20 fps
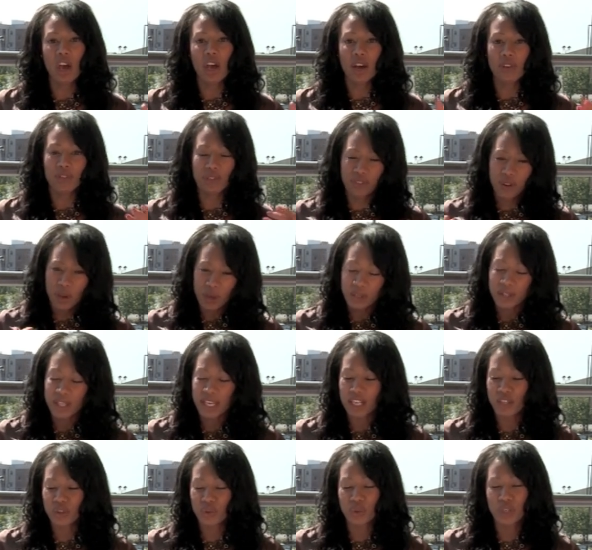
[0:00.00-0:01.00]
follow
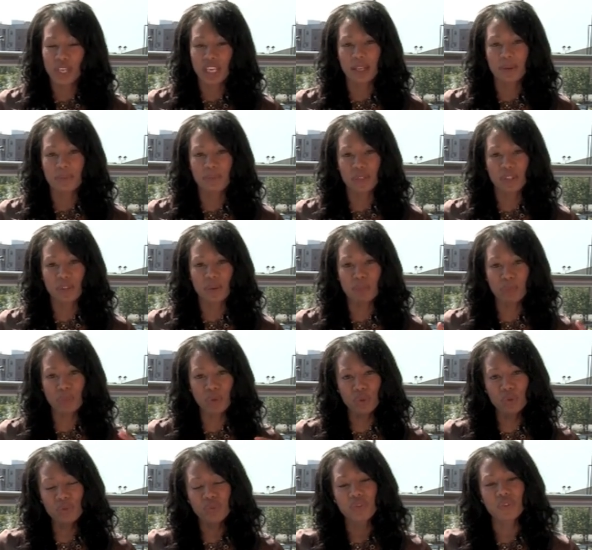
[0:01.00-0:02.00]
their dreams,
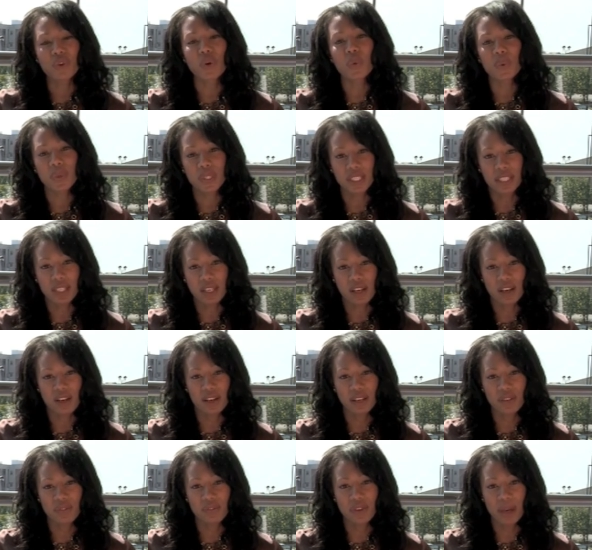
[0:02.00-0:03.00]
move forward in
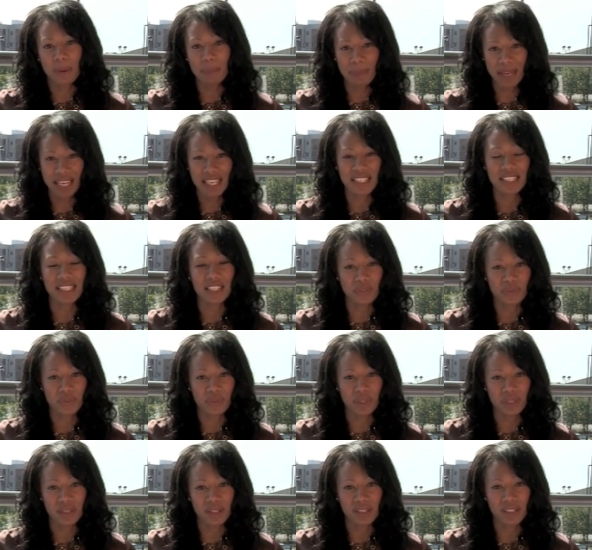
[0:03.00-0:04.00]
life and make a
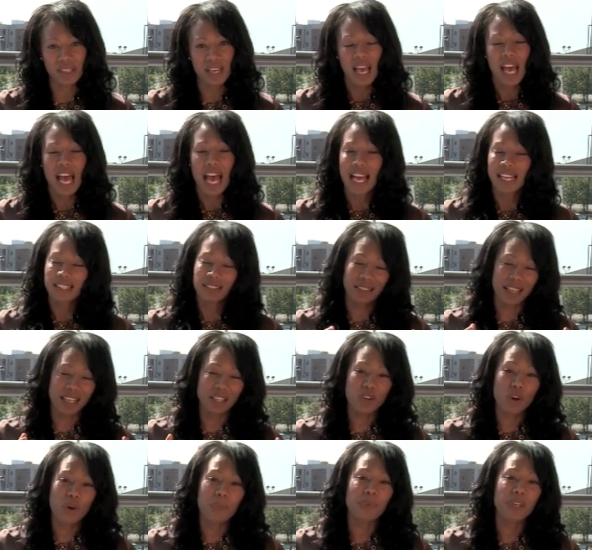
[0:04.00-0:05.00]
difference, and
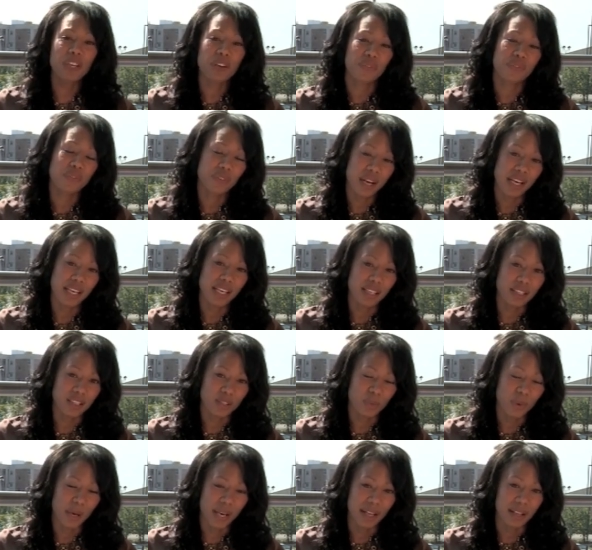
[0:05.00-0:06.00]
not be afraid
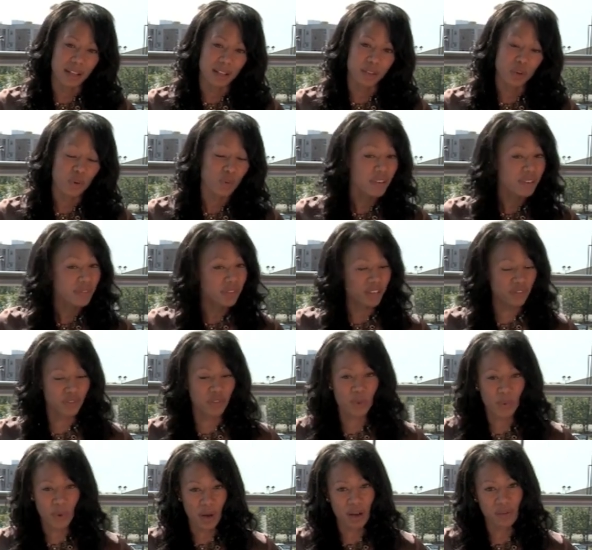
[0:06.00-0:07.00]
as well. Or even if
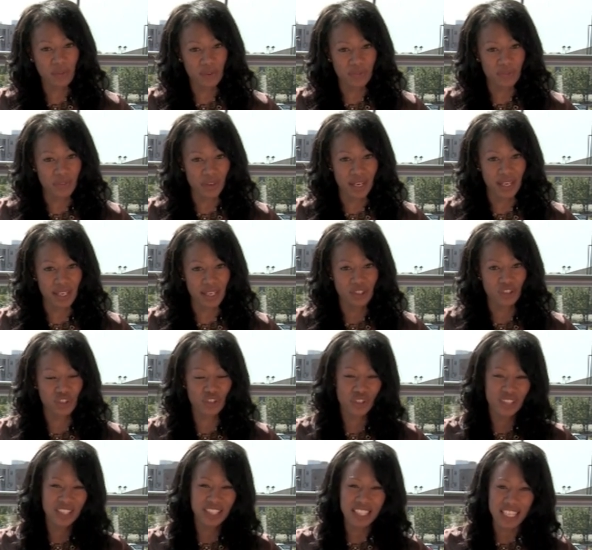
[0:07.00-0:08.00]
you are afraid,
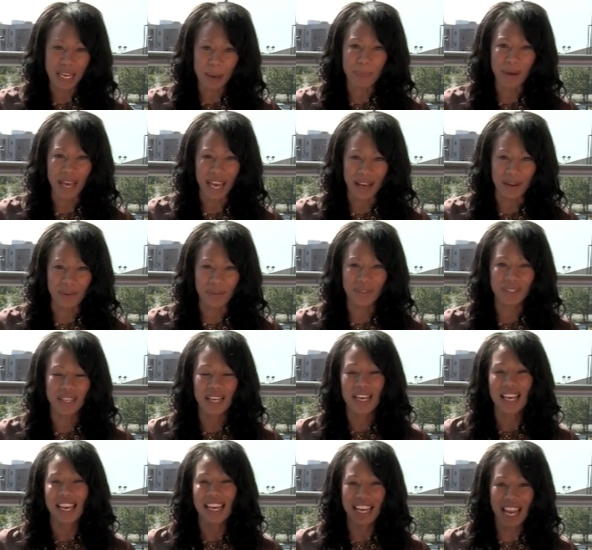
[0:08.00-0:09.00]
just step out
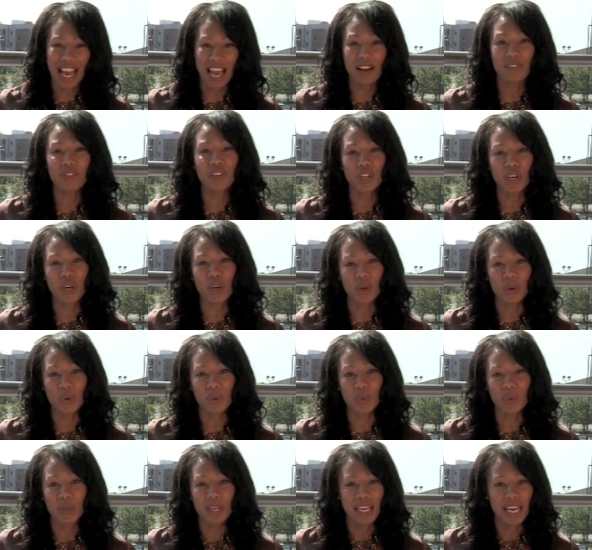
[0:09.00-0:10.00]
and have a
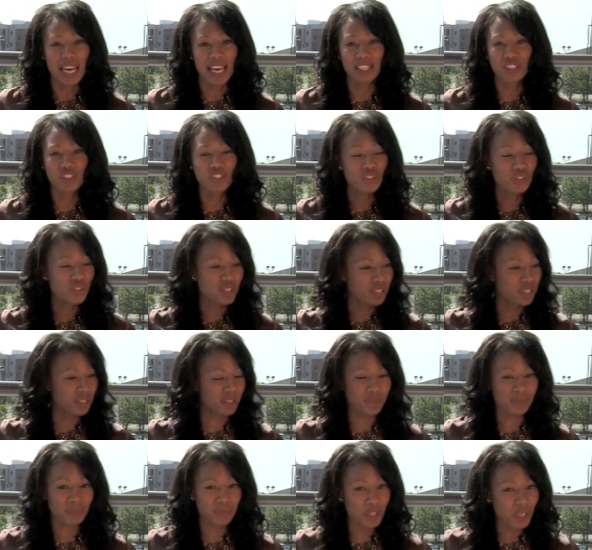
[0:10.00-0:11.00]
go, and just,
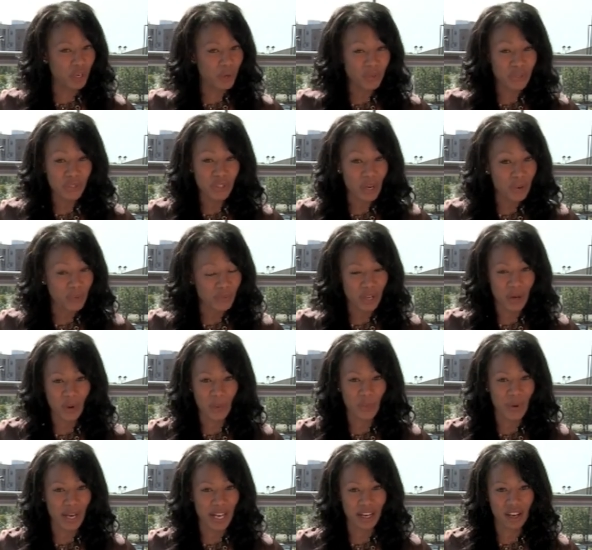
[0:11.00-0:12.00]
you know, you don't know
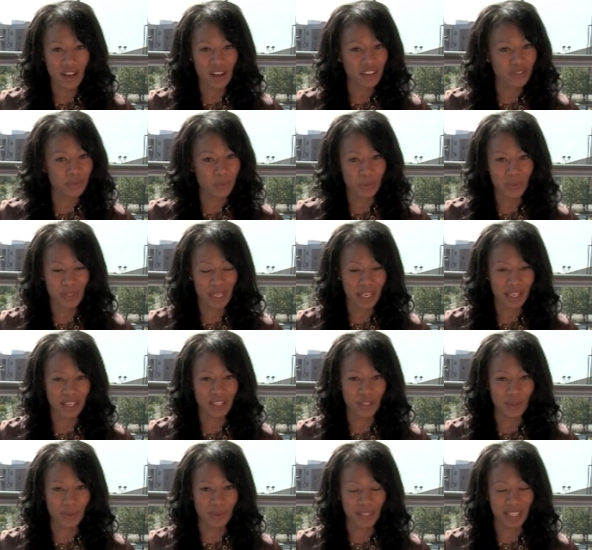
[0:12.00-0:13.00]
where life will
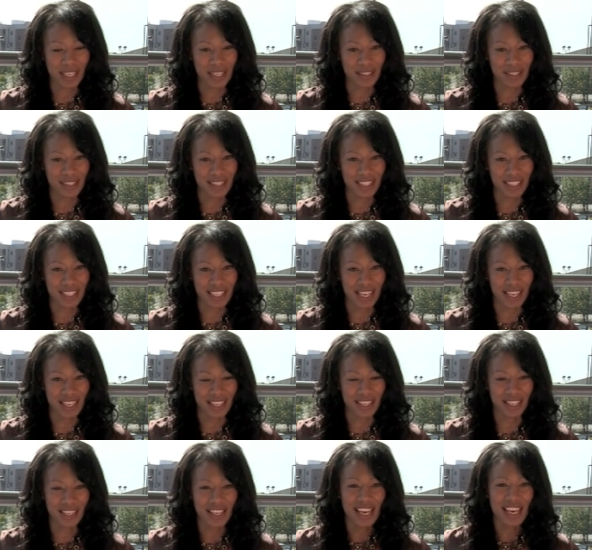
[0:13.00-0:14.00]
take you at the end of the
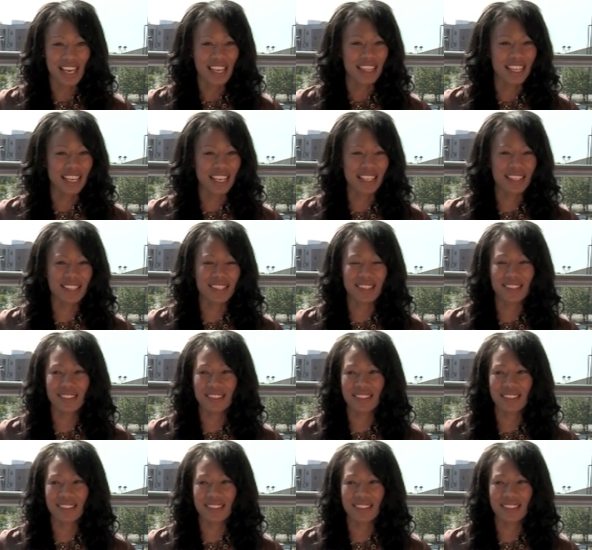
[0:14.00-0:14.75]
day. There's